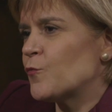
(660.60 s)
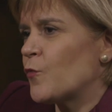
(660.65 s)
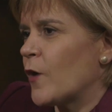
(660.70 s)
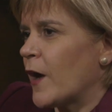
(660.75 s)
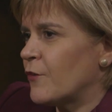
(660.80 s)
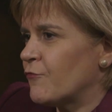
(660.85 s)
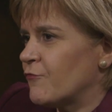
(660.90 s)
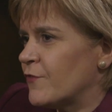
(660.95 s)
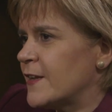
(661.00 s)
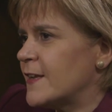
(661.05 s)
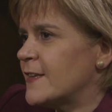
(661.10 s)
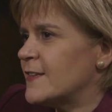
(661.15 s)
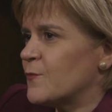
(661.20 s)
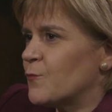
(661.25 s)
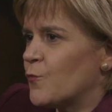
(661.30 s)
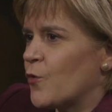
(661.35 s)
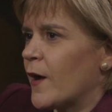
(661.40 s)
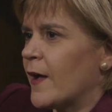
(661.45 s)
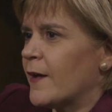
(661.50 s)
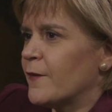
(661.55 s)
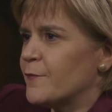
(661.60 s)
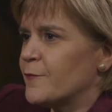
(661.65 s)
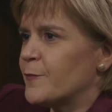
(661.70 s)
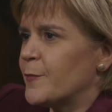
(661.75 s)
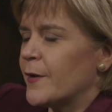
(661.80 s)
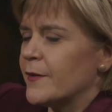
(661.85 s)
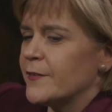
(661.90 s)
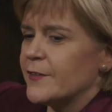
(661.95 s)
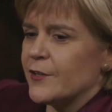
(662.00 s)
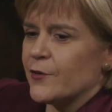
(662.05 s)
on what I read and what mm -hmm. I've.
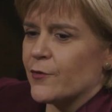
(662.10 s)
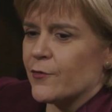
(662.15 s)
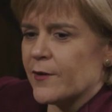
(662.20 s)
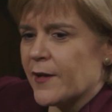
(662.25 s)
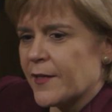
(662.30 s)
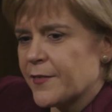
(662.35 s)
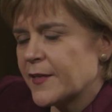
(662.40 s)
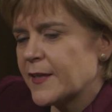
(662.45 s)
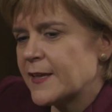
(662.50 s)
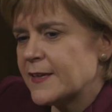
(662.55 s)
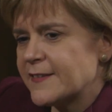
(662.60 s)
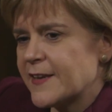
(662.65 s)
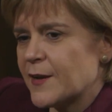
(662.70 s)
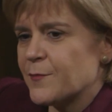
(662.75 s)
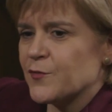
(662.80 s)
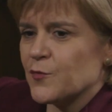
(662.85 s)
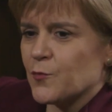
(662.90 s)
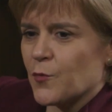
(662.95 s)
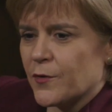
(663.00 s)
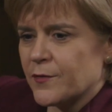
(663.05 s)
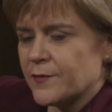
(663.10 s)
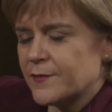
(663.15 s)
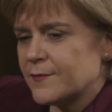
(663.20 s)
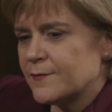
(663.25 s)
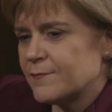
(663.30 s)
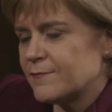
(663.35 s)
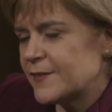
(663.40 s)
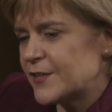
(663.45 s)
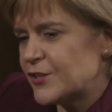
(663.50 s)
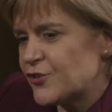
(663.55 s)
But you know, I think in terms of what
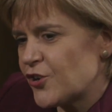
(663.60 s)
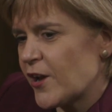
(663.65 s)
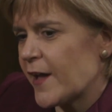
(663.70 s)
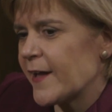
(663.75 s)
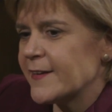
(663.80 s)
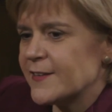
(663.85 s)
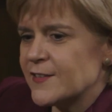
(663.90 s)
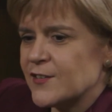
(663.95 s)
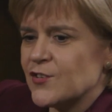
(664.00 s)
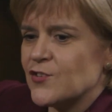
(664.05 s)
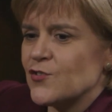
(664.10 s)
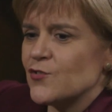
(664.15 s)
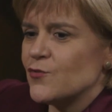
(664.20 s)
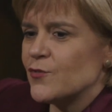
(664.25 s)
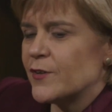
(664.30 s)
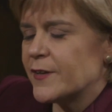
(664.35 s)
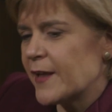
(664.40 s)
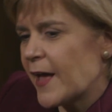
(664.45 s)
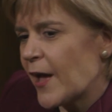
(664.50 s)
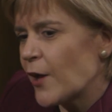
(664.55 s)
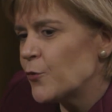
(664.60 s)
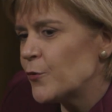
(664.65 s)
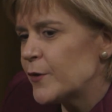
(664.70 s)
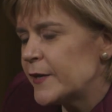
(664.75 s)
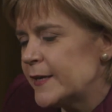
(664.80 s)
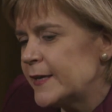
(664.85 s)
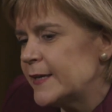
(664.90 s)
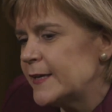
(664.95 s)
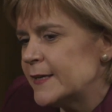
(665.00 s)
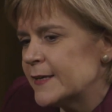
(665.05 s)
he tried to do and how
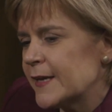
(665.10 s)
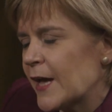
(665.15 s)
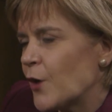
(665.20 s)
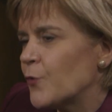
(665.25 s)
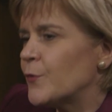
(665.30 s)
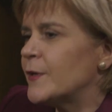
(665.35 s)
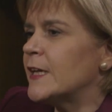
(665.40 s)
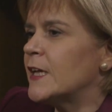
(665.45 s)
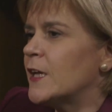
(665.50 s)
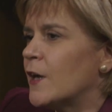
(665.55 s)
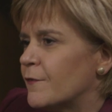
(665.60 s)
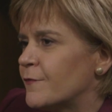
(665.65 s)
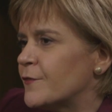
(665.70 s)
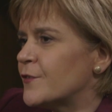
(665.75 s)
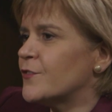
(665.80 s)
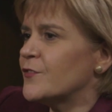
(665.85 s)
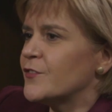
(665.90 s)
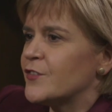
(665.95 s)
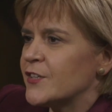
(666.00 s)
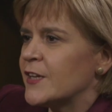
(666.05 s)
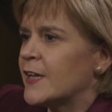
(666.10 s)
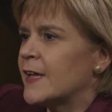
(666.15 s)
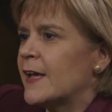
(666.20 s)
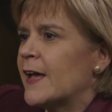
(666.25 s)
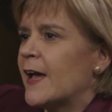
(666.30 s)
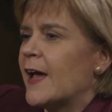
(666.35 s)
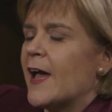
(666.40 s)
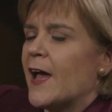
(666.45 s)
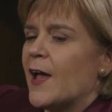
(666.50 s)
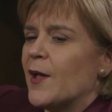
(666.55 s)
he how he governed,
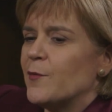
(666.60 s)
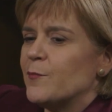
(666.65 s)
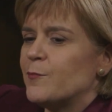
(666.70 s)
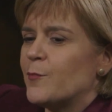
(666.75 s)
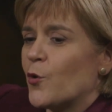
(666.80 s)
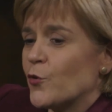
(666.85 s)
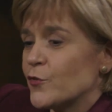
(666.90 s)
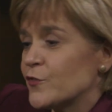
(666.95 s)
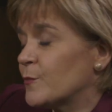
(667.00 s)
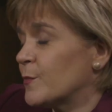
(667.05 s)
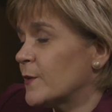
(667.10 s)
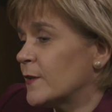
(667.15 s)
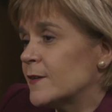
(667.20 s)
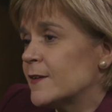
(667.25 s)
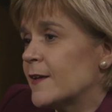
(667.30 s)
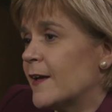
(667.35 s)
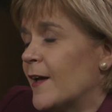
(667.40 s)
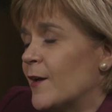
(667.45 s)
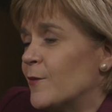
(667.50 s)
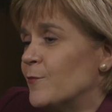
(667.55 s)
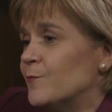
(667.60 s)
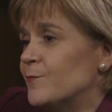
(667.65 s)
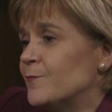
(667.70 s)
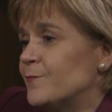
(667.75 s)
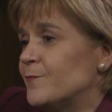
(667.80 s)
uh, possibly. Um,